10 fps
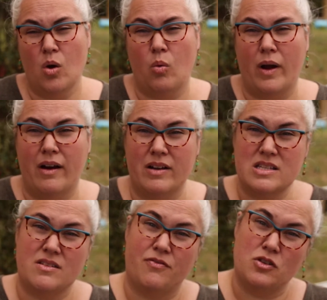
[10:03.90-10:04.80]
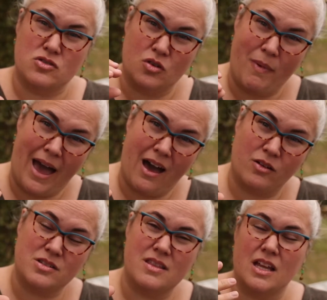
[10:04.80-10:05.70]
Whereas if you zoom
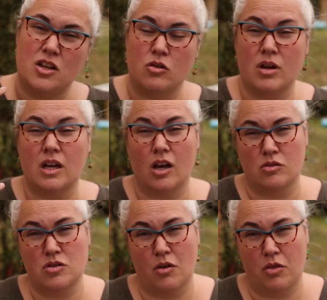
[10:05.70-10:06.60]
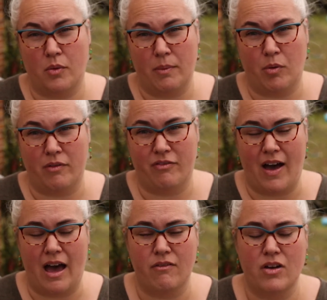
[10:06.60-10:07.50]
out, then you can go to a
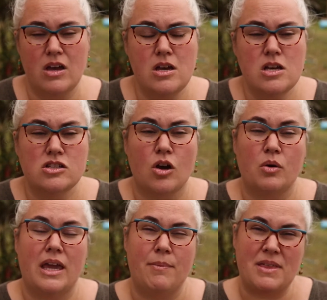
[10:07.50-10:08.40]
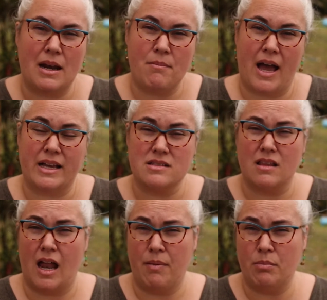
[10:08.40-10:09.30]
3.5. So keep that in mind, because a
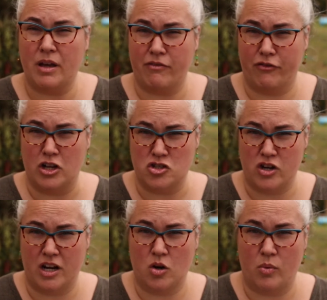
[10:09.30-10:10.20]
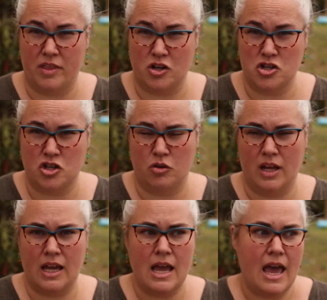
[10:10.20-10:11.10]
lot of people get frustrated when they're
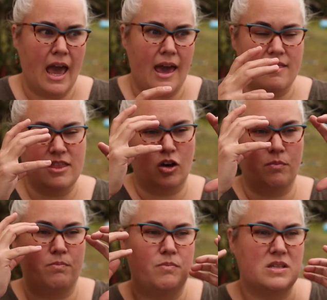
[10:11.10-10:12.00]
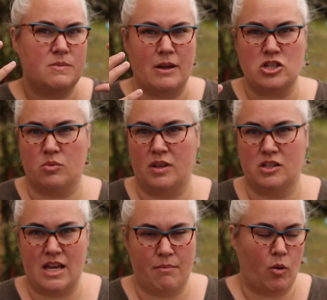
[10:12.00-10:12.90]
shooting, and they'll, especially when they're
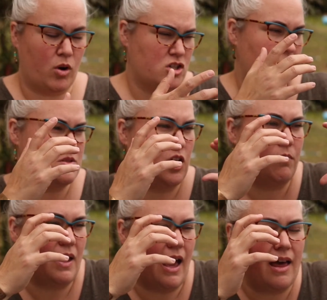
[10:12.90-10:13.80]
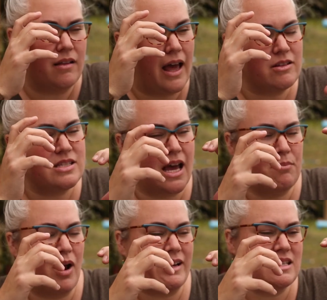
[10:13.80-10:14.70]
taking my workshops, they'll be outside
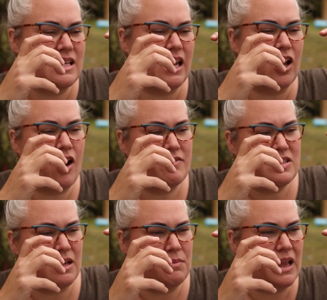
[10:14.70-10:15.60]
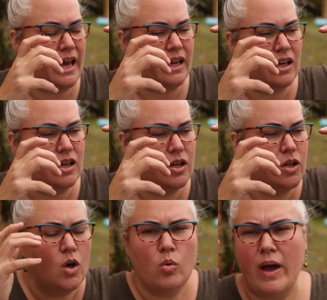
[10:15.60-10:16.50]
practicing and all of a sudden be like,
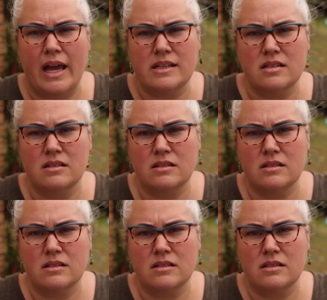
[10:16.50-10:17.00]
wait,